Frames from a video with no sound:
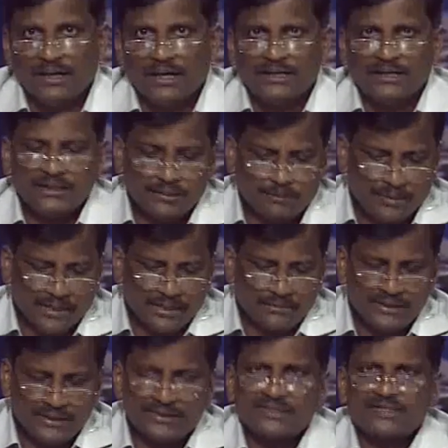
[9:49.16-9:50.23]
And in a
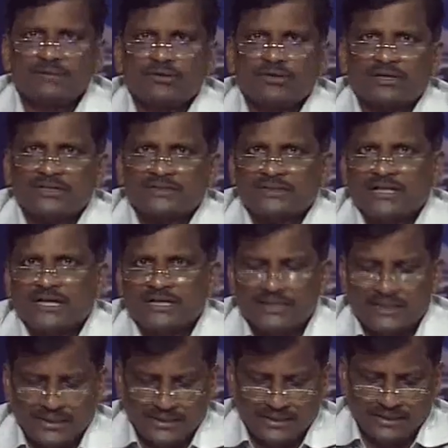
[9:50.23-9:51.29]
parliamentary democracy like
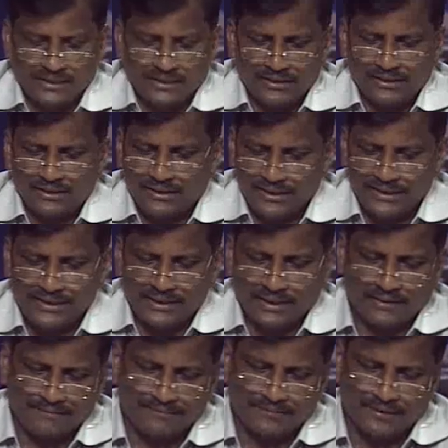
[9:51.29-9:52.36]
in
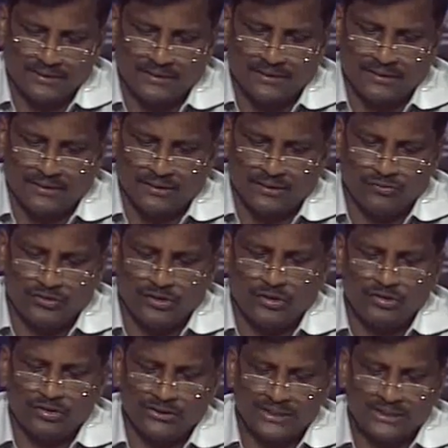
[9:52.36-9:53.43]
India, we all
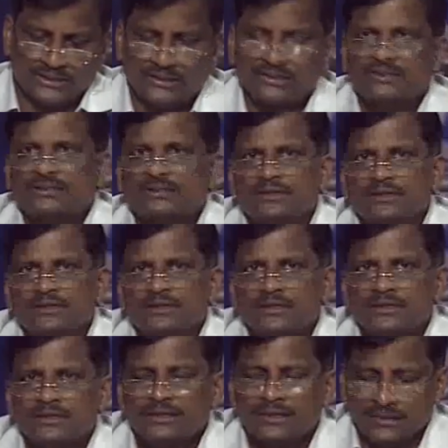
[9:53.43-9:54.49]
know that
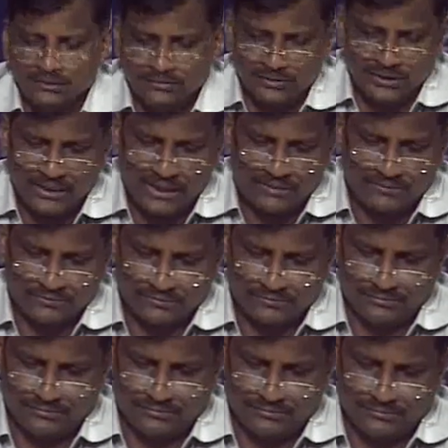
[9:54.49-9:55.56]
we have
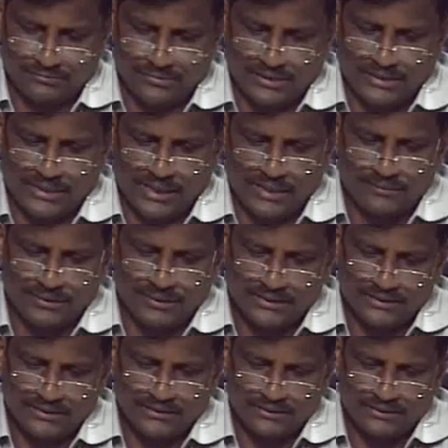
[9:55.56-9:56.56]
a cabinet,